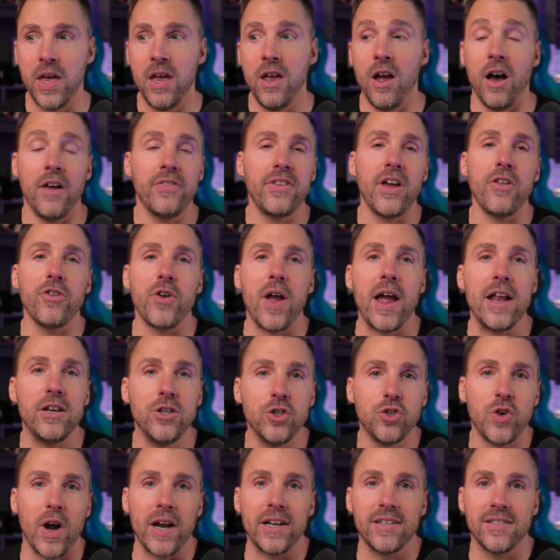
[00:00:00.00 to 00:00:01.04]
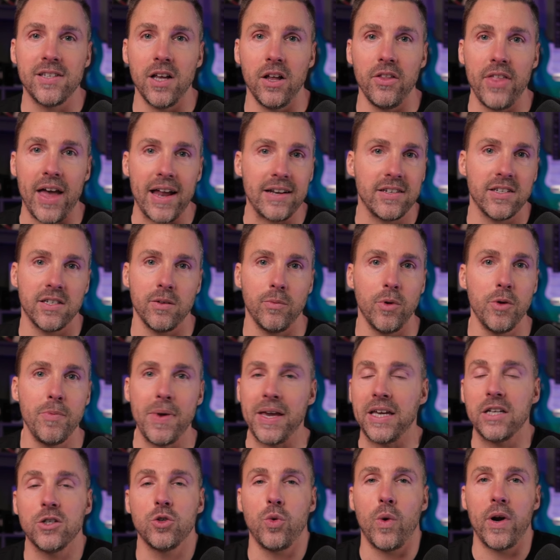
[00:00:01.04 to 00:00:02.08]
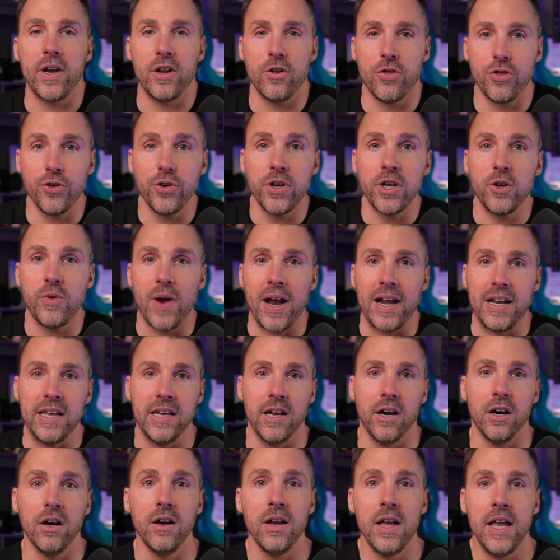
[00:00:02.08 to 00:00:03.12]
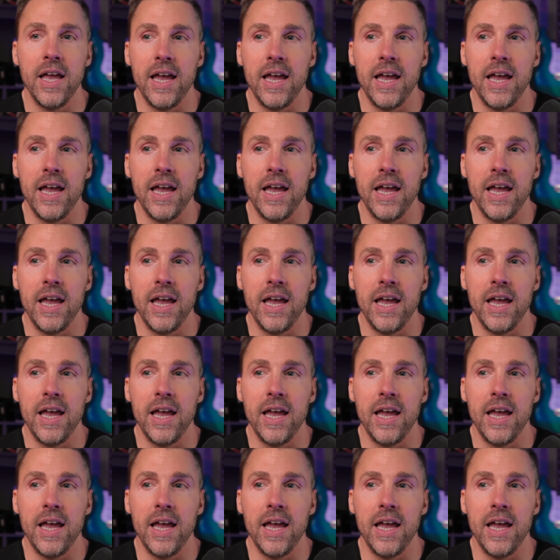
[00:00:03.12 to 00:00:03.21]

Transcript: On the other hand, you try to sell that to someone making 20 or 30 grand a year,